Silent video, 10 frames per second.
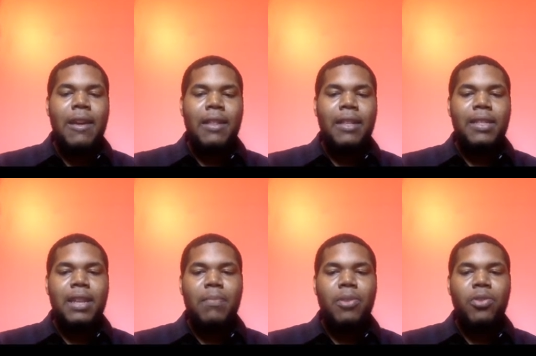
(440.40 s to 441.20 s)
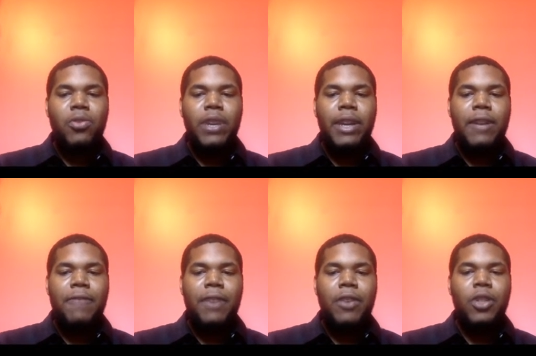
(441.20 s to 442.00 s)
This number three year,
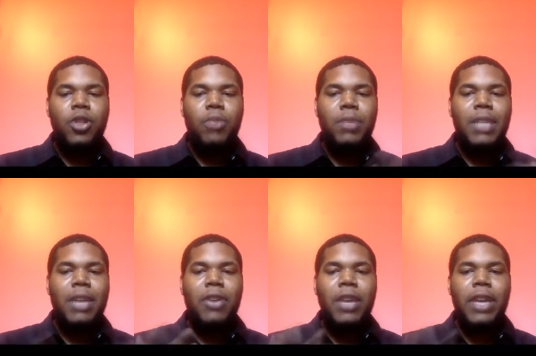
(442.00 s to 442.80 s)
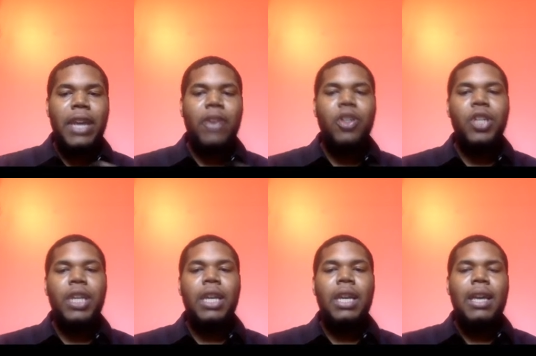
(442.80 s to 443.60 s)
very Jupiterian
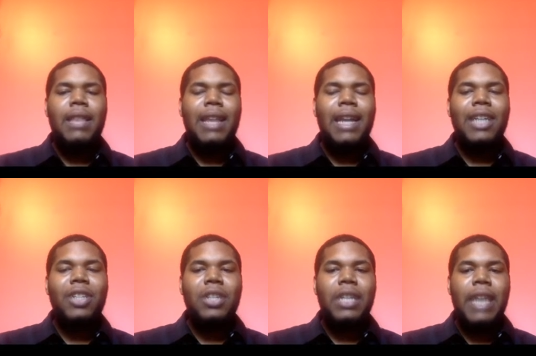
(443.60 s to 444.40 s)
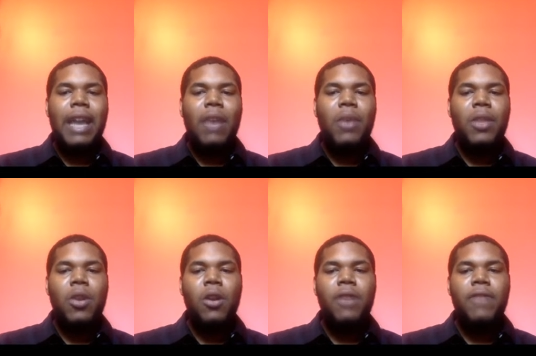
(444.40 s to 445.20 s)
energy that actually now, with
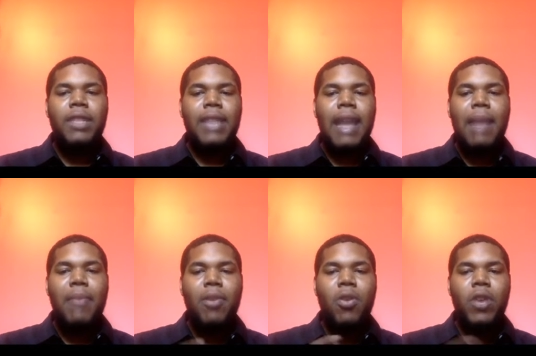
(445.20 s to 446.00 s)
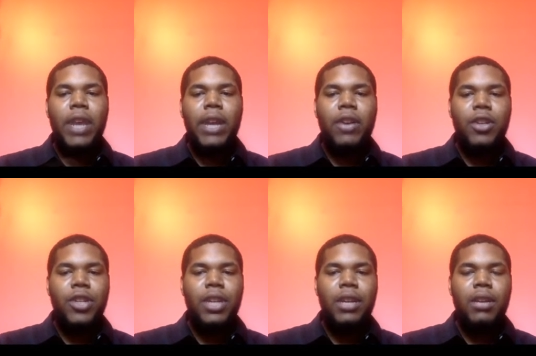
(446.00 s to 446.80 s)
all of this Capricorn
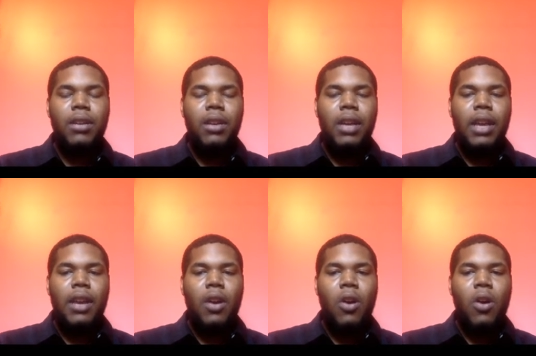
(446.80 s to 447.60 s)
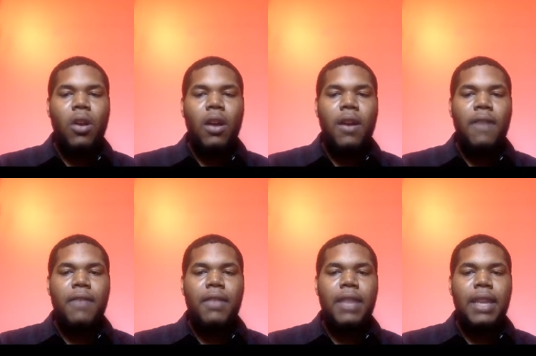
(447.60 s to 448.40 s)
energy and all
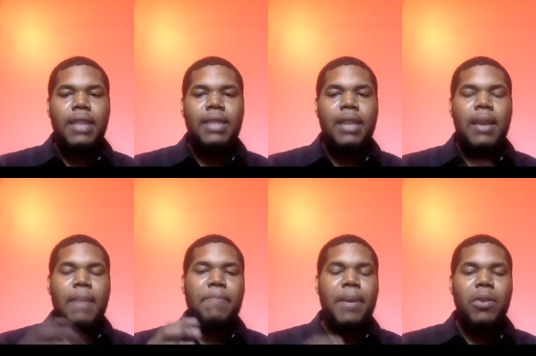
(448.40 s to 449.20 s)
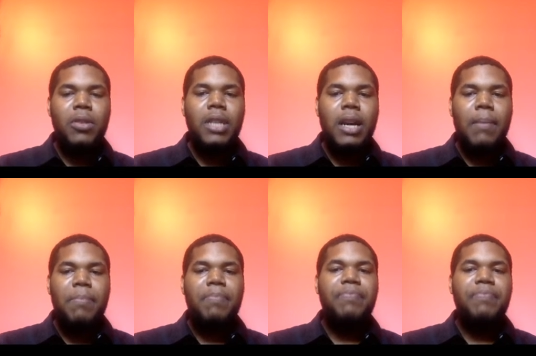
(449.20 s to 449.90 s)
of this buildup